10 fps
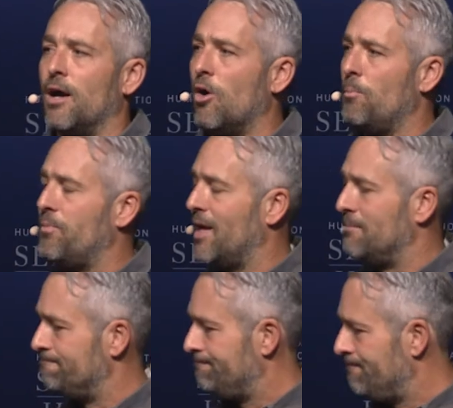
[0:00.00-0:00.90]
I hope
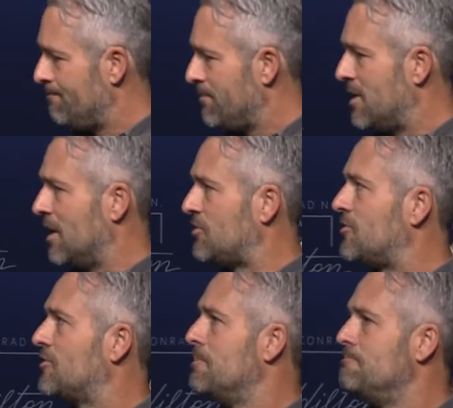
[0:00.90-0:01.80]
that
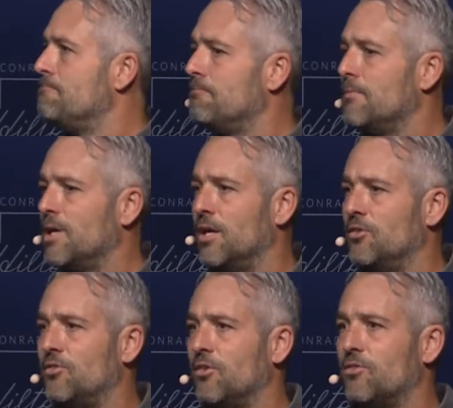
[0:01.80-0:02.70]
this
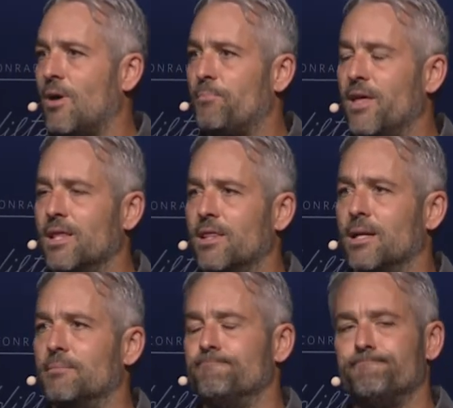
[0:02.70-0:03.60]
is something
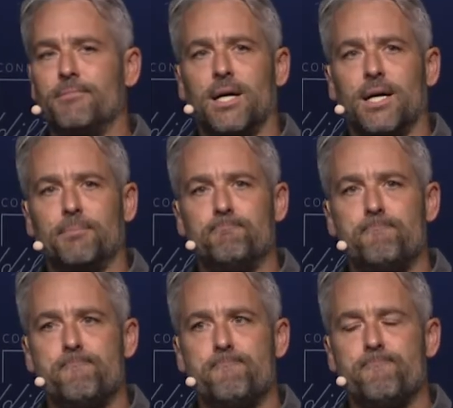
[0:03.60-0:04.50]
that
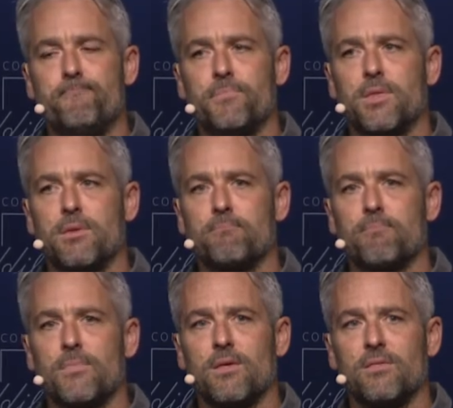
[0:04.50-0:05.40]

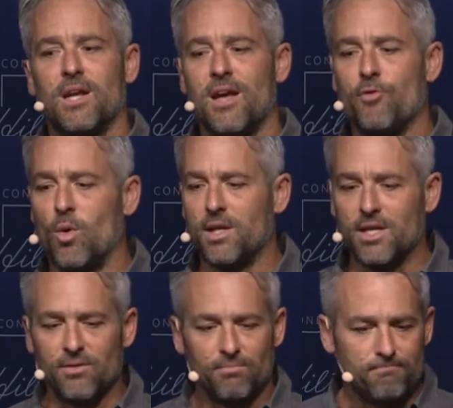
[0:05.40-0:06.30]
that
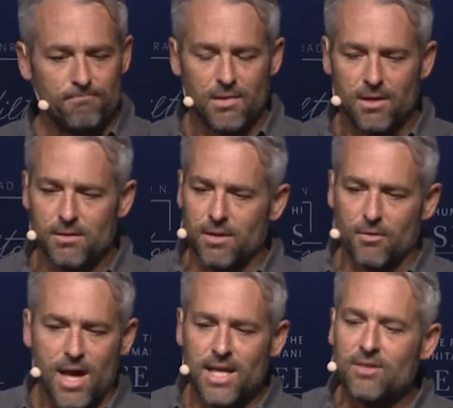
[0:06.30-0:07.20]
everyone can, you
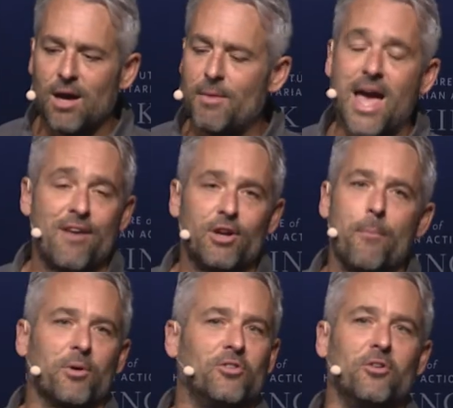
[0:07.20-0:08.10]
know, anytime I have
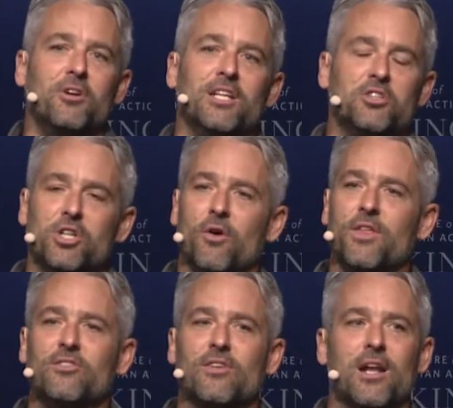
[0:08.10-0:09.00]
an opportunity to
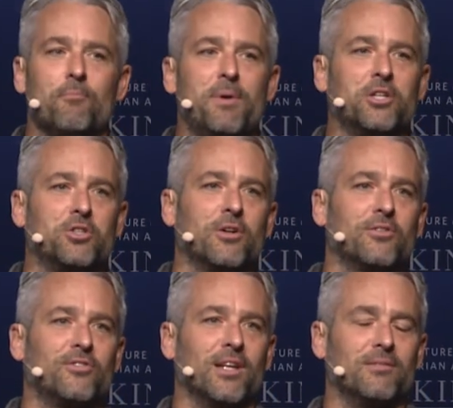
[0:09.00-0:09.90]
show these kind of
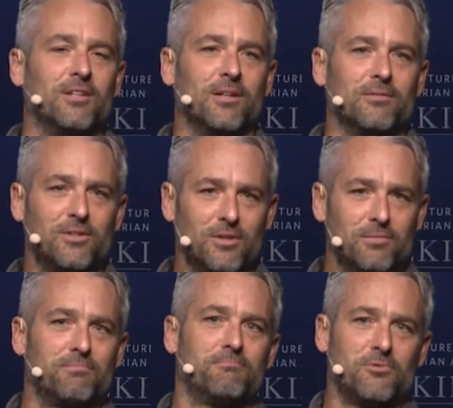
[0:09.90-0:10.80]
pictures and
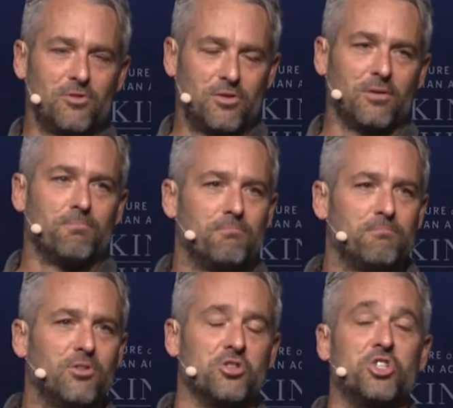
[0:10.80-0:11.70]

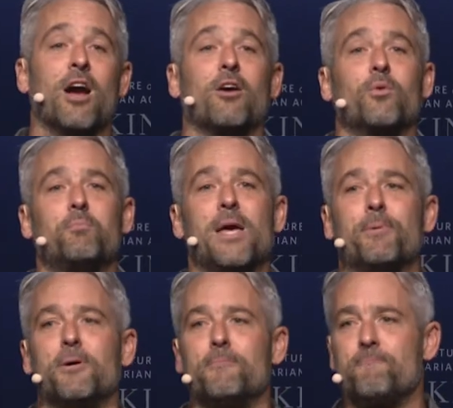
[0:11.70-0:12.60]
to share it with
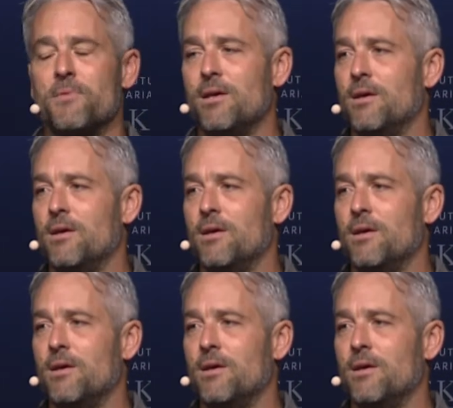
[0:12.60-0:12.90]
people,